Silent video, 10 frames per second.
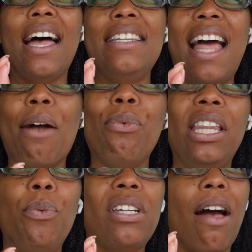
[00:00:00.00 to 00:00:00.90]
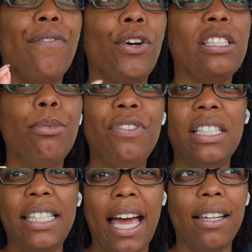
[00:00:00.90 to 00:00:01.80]
really when I first moved
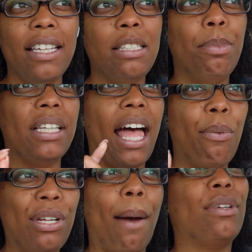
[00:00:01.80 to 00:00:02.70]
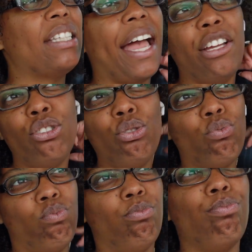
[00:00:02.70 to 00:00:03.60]
to Dallas, but like when I was like,
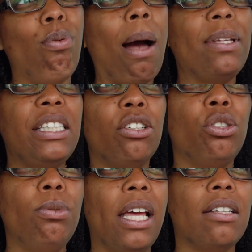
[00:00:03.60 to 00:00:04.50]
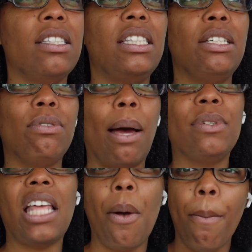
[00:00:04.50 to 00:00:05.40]
probably still 2006, when I
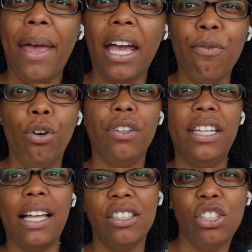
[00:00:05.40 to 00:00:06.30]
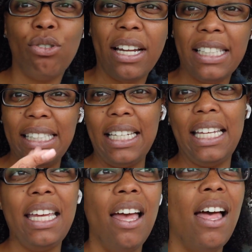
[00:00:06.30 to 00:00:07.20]
was coming back and forth to Dallas to try to
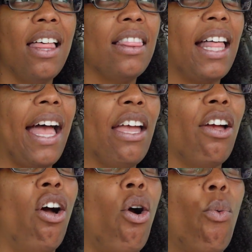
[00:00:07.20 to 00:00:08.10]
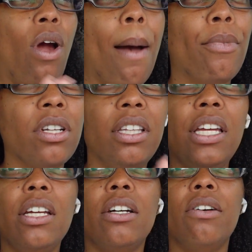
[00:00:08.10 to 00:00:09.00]
see like where I'm gonna
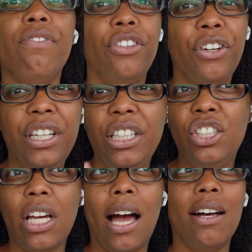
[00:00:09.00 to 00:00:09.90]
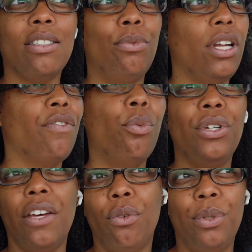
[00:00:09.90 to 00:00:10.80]
live, are there any jobs, whatever,
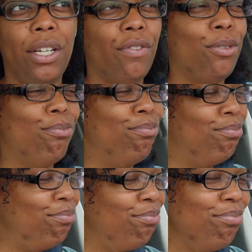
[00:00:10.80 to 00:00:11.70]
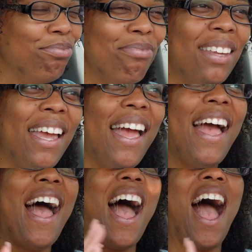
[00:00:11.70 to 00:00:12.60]
whatever, whatever.
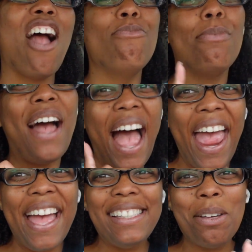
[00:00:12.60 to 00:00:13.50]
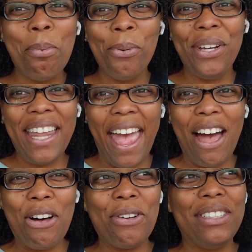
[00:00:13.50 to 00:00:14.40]
I remember I had to print
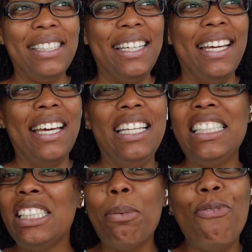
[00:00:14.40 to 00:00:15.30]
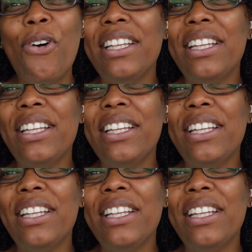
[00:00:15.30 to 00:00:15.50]
out, this was before